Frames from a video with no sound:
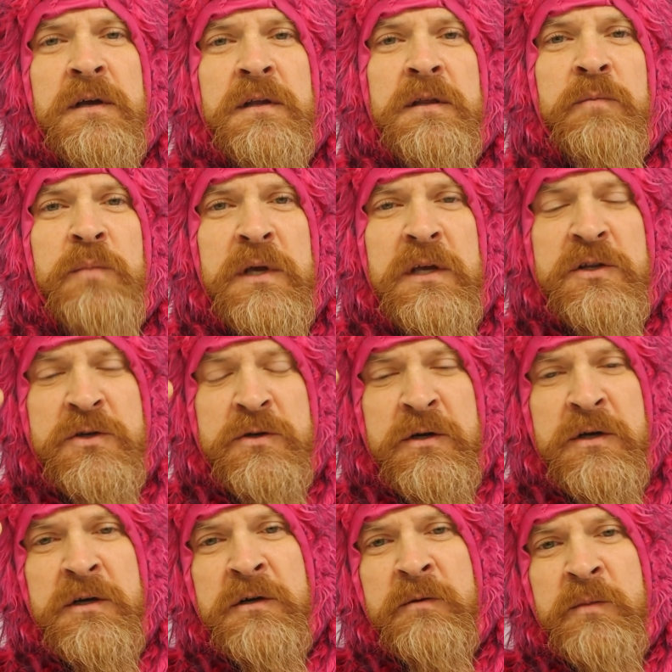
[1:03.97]
the big
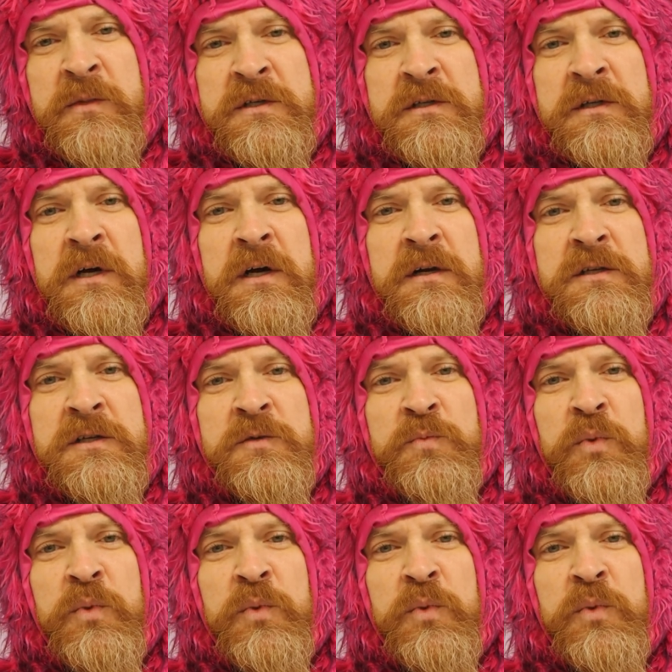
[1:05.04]
drum and starts its